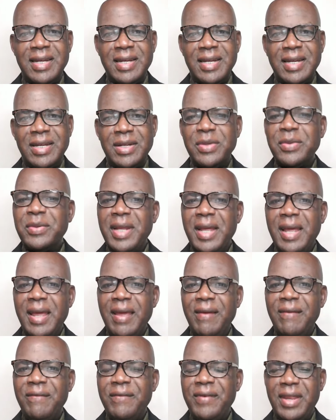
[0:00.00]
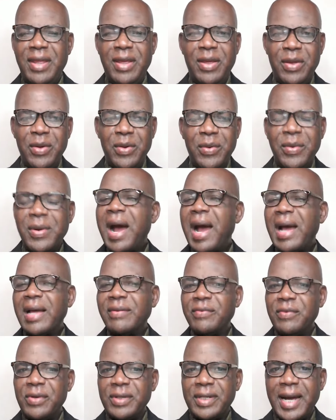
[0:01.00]
Today's video has
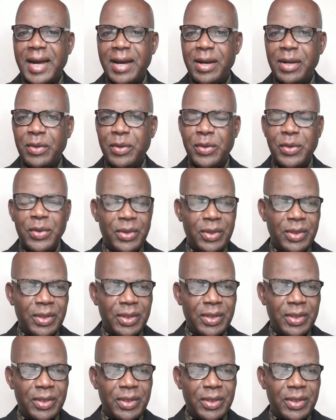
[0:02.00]
for title,